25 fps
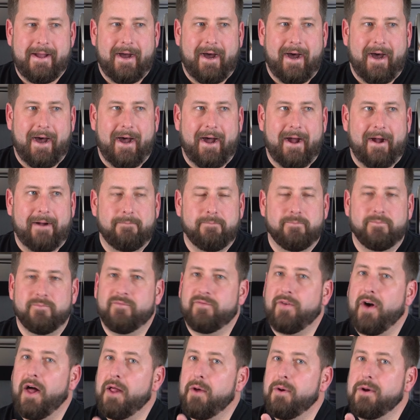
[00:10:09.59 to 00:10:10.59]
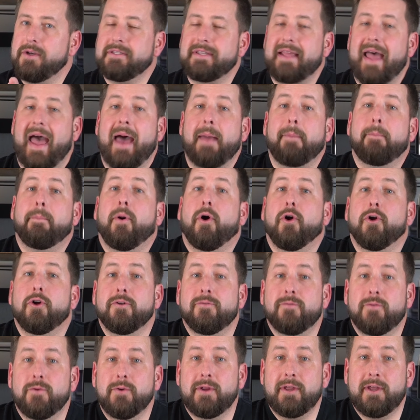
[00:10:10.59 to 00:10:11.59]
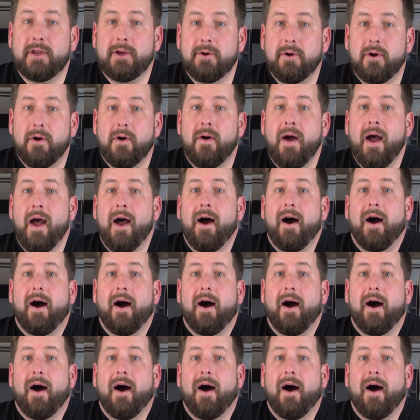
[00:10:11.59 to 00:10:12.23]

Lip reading: Follow us at Party Food Hero